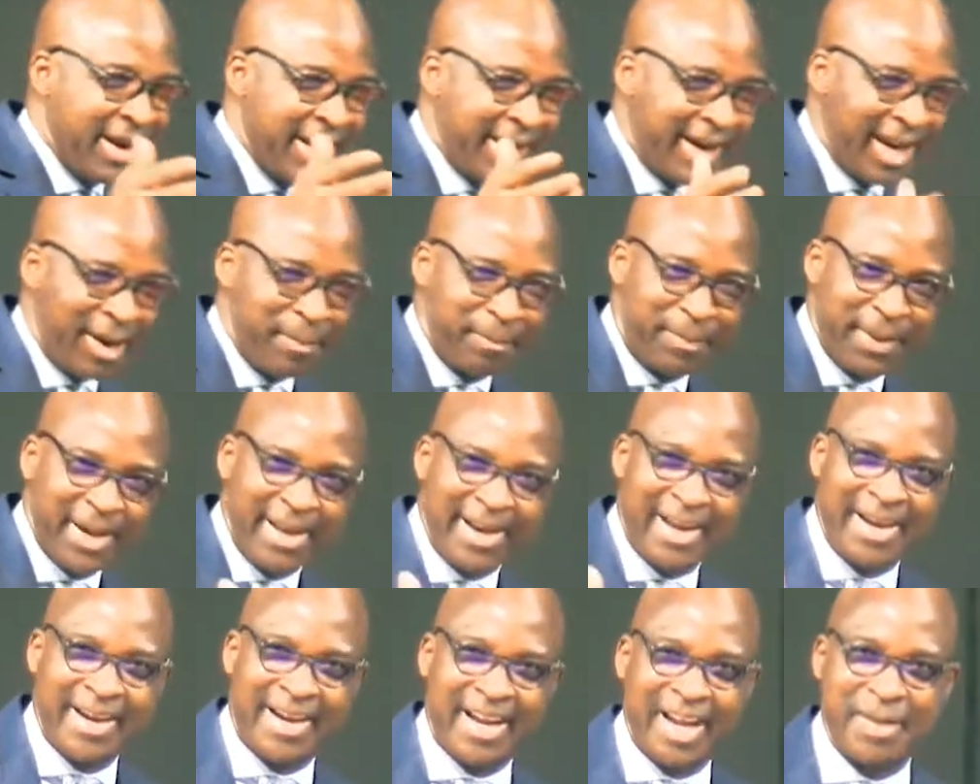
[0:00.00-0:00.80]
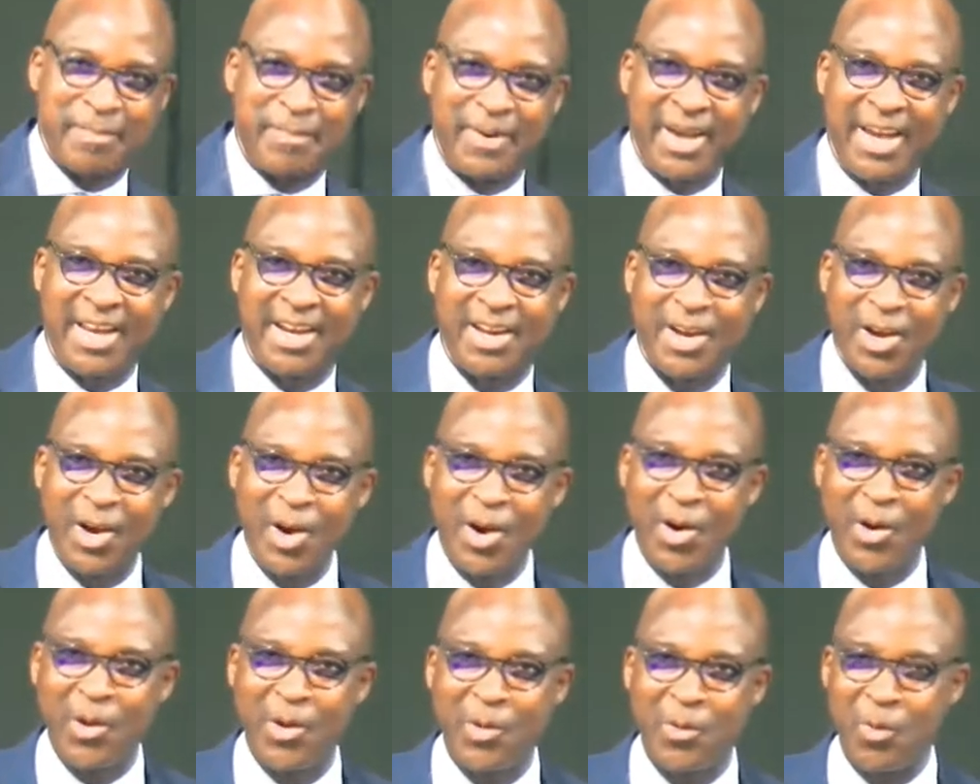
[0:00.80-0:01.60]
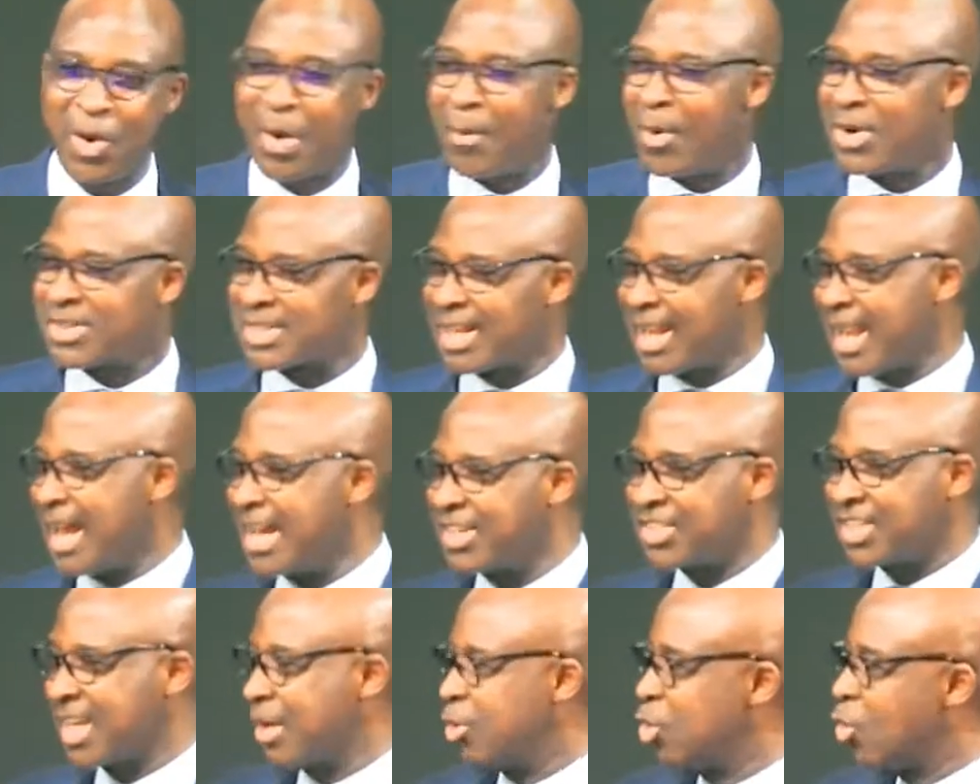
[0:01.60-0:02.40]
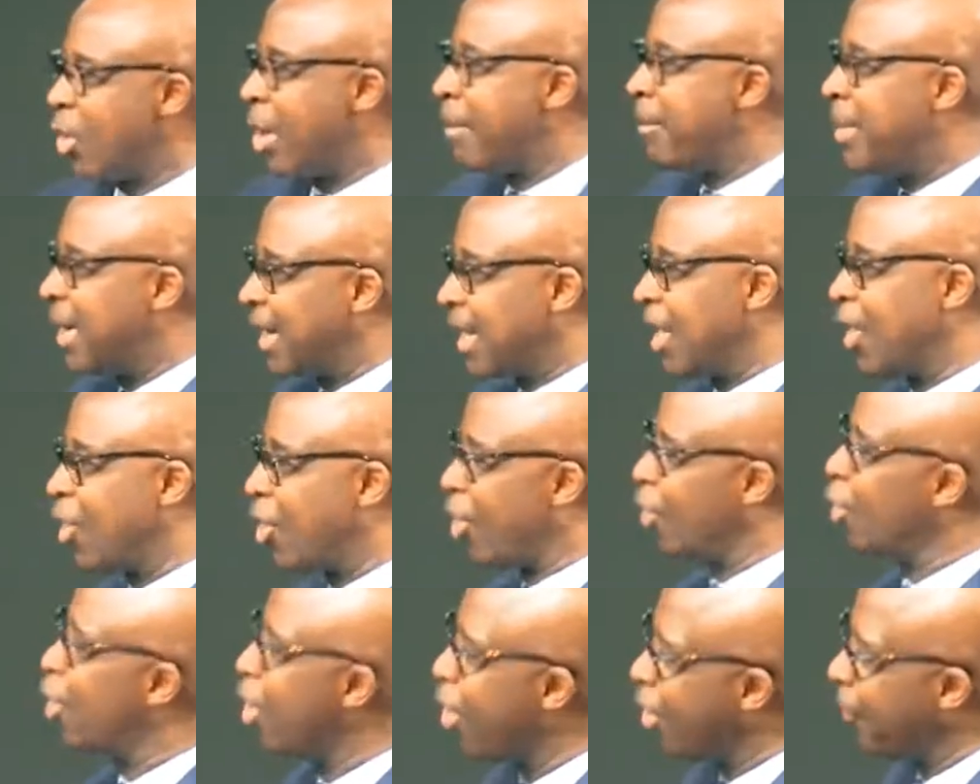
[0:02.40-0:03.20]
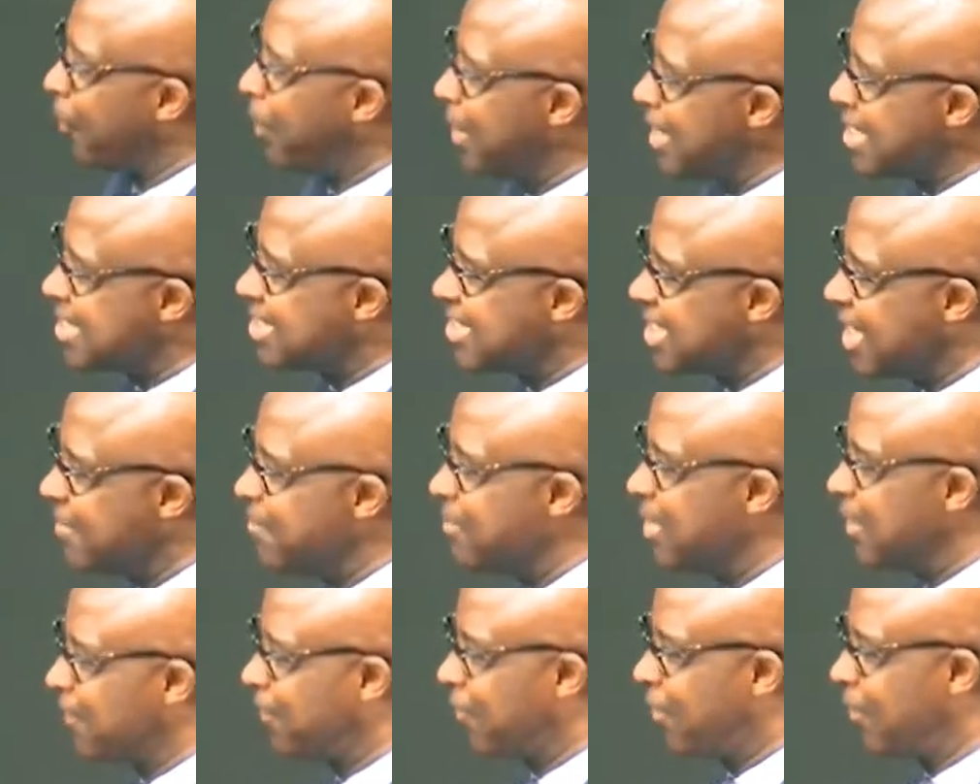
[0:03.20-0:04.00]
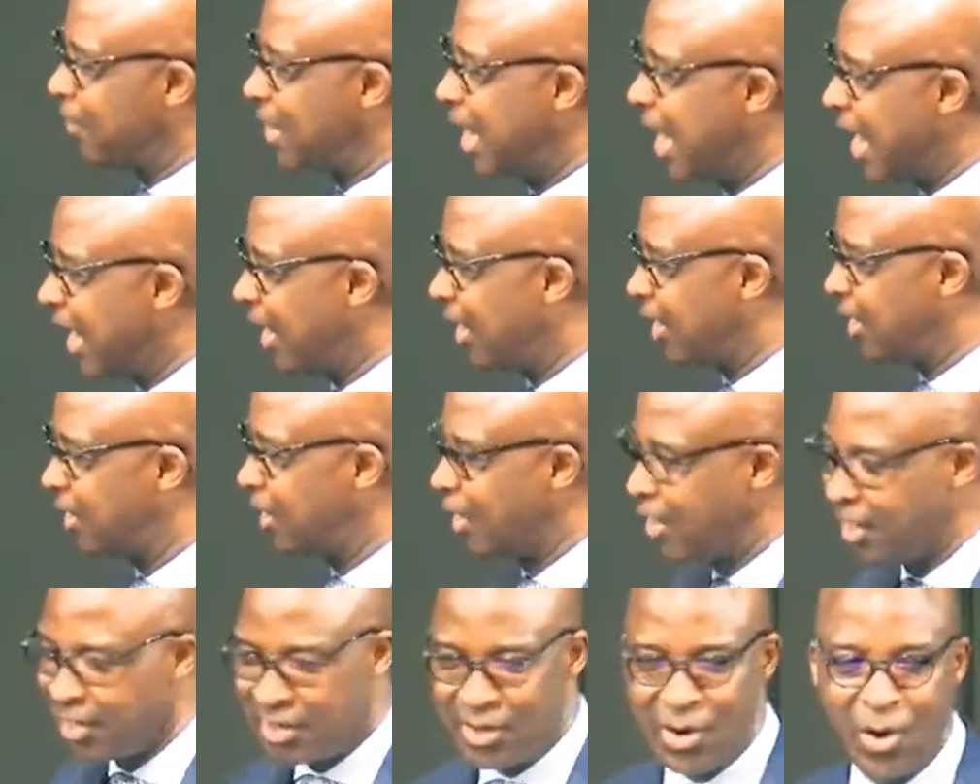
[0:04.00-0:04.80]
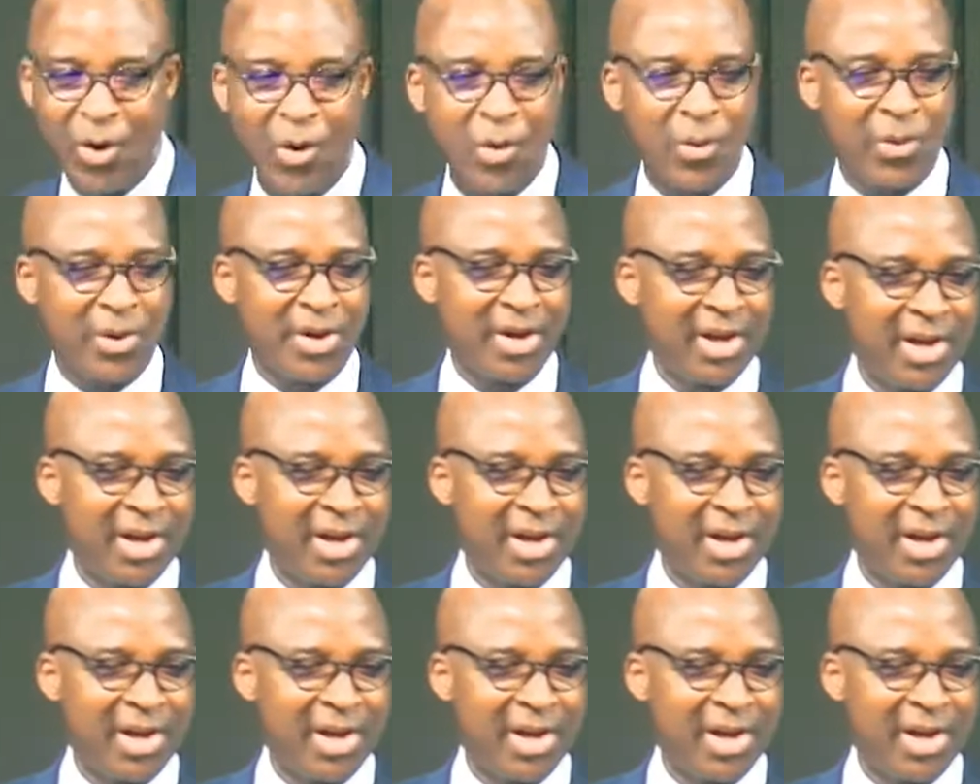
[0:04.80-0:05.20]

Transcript: campaign and campaign. When was the last time you were begging God, God, please save me from hell? No.